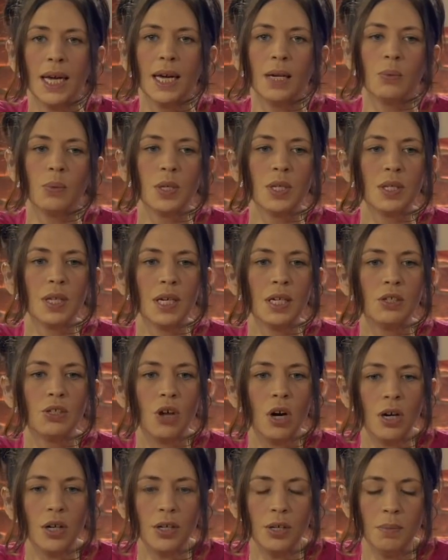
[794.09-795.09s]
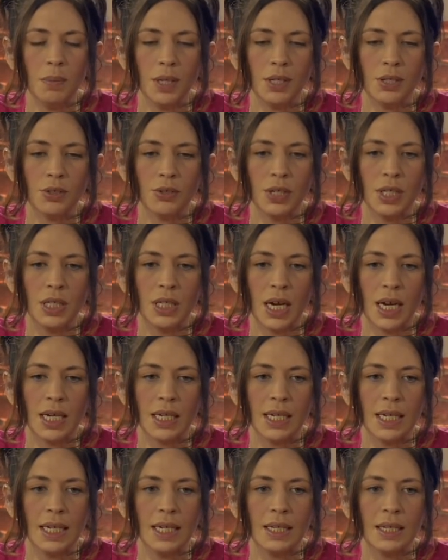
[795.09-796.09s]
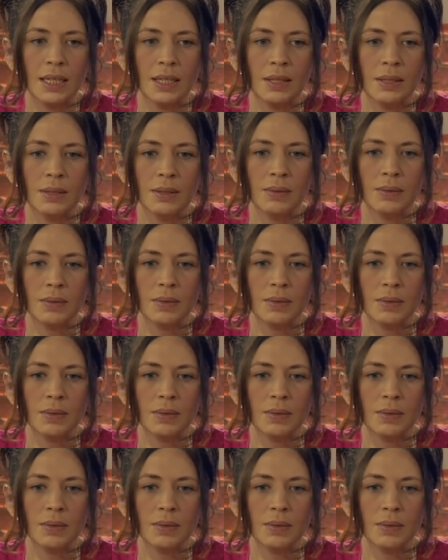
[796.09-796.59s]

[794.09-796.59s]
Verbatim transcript: It was a documentary done in